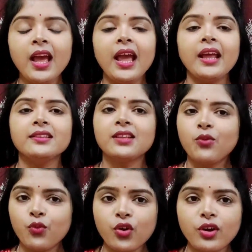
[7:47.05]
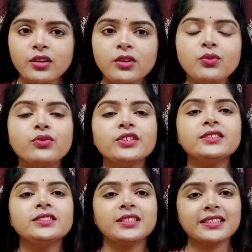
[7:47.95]
and the word
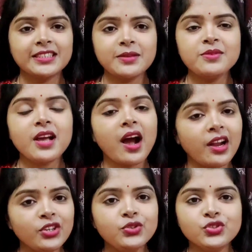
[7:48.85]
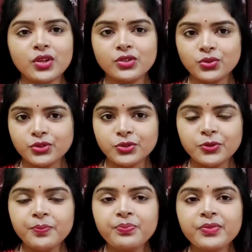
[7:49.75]
which seems unusual to
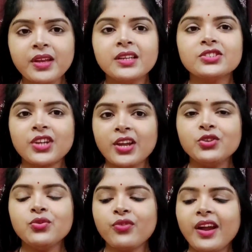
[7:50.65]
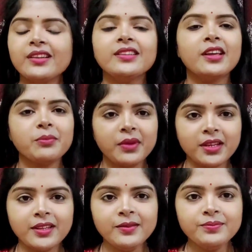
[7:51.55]
you, try to find their
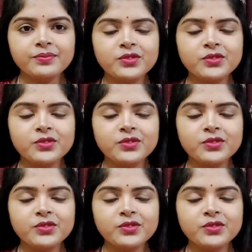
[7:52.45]
meaning.